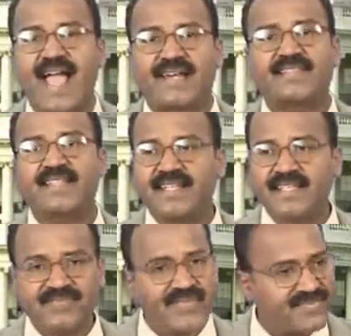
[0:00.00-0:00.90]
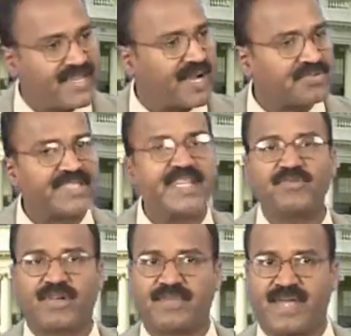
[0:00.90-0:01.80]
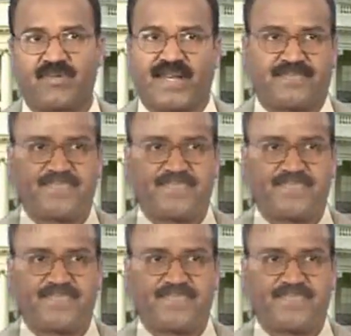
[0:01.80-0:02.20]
auxiliaries which we have seen one by one.